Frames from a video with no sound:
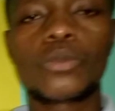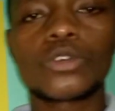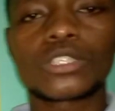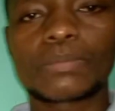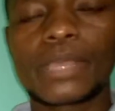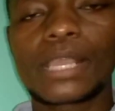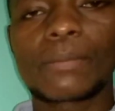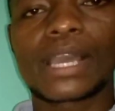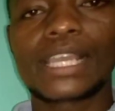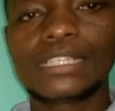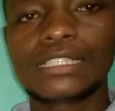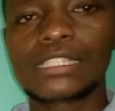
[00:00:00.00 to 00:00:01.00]
was being
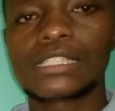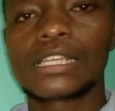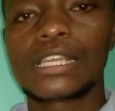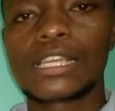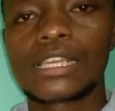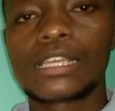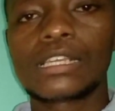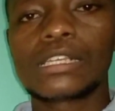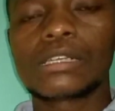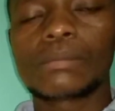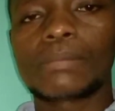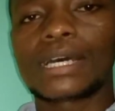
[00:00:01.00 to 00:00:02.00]
mined,
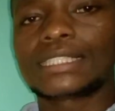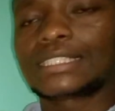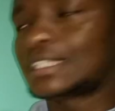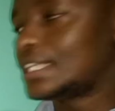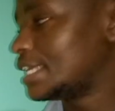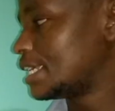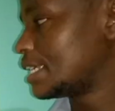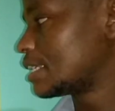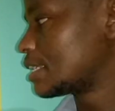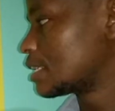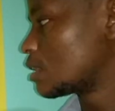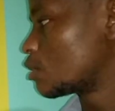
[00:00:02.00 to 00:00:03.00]
but the
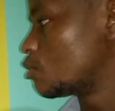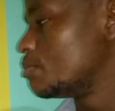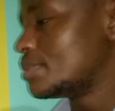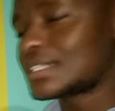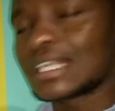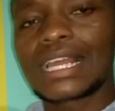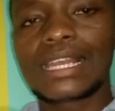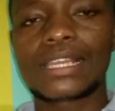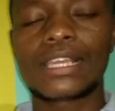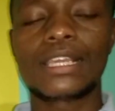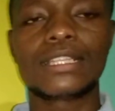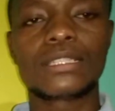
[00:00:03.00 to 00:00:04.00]
Kumbi
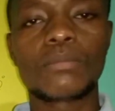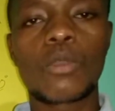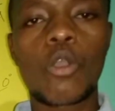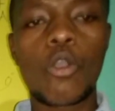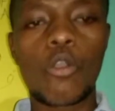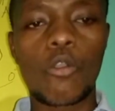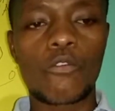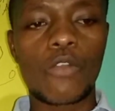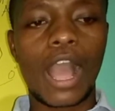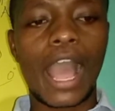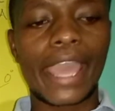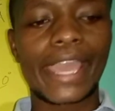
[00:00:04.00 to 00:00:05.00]
Sale is more of
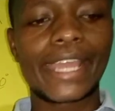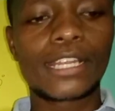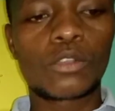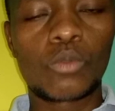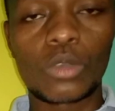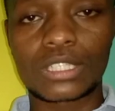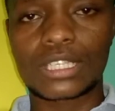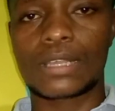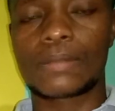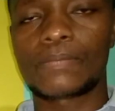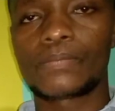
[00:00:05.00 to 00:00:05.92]
a headquarter.